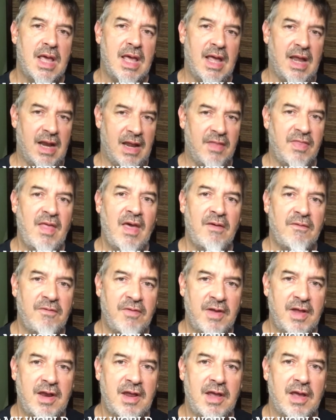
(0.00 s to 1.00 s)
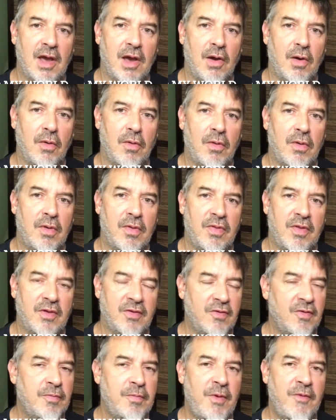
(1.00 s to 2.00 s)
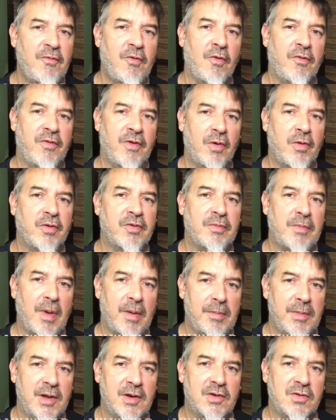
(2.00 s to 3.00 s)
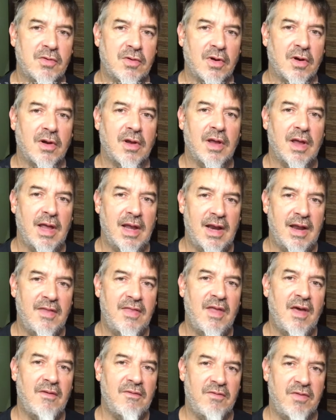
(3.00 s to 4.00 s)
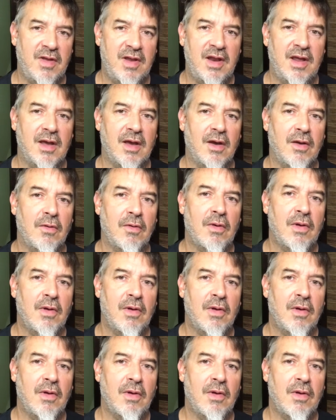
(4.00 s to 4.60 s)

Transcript: And in that video, this is before Phil was my mentor, and in that video,